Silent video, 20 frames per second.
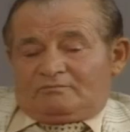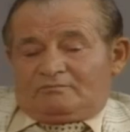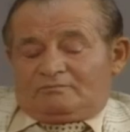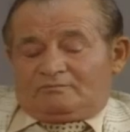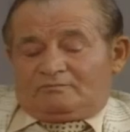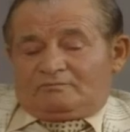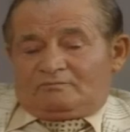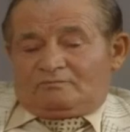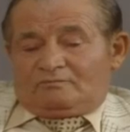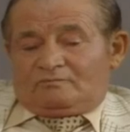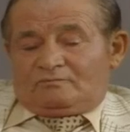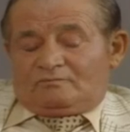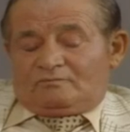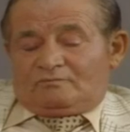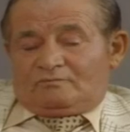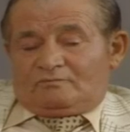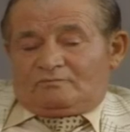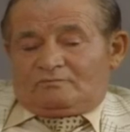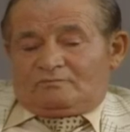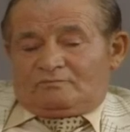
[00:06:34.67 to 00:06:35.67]

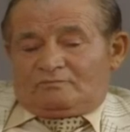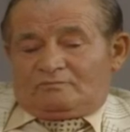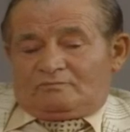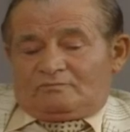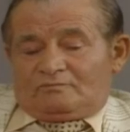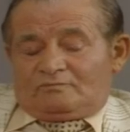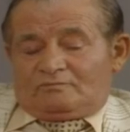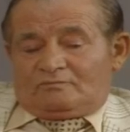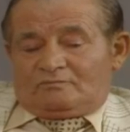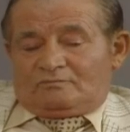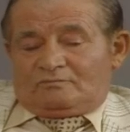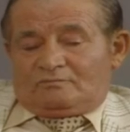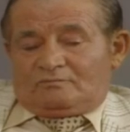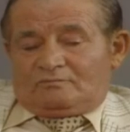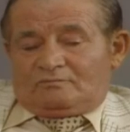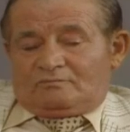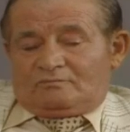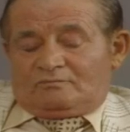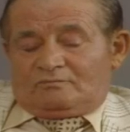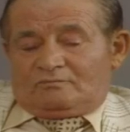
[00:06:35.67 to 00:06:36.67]

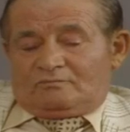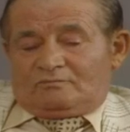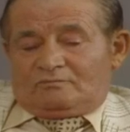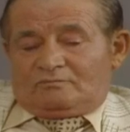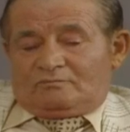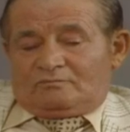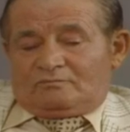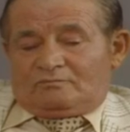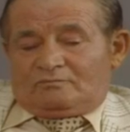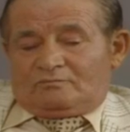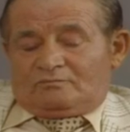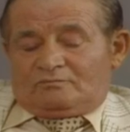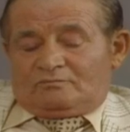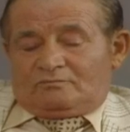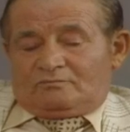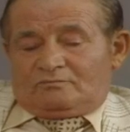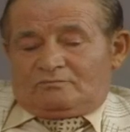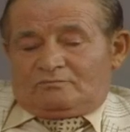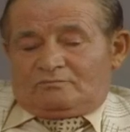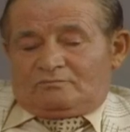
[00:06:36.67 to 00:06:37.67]

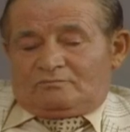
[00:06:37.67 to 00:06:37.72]
(silence)